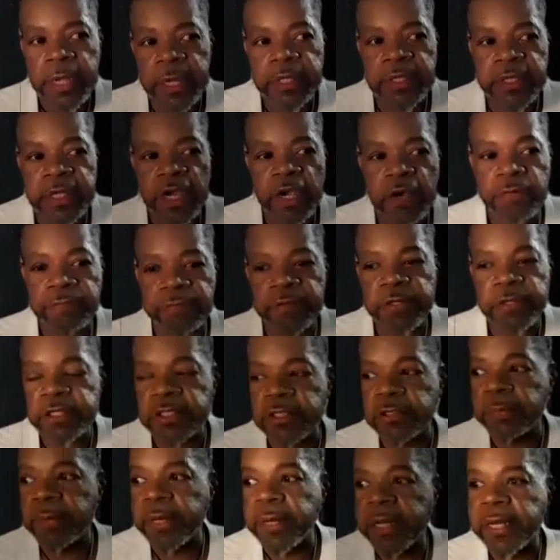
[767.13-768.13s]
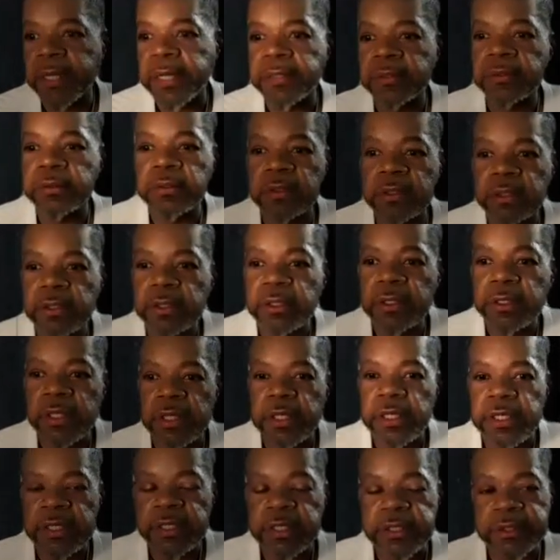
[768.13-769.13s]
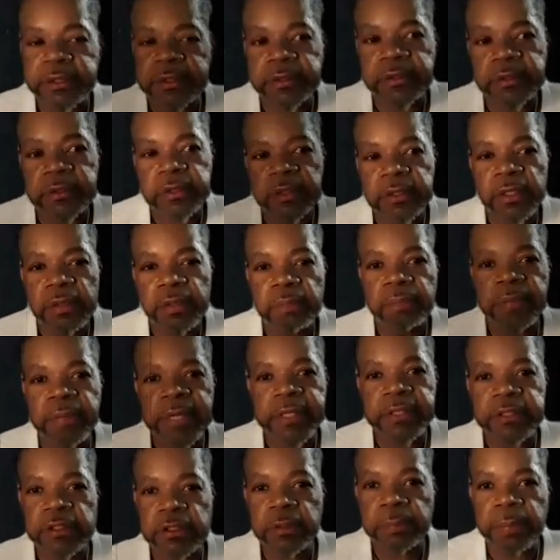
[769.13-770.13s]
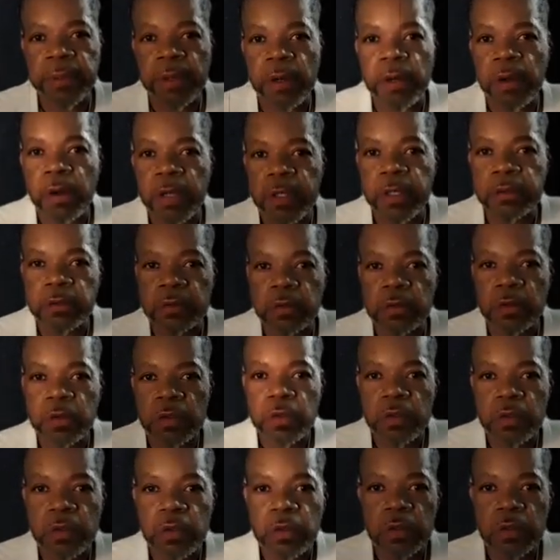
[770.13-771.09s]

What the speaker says: and care for this man is based upon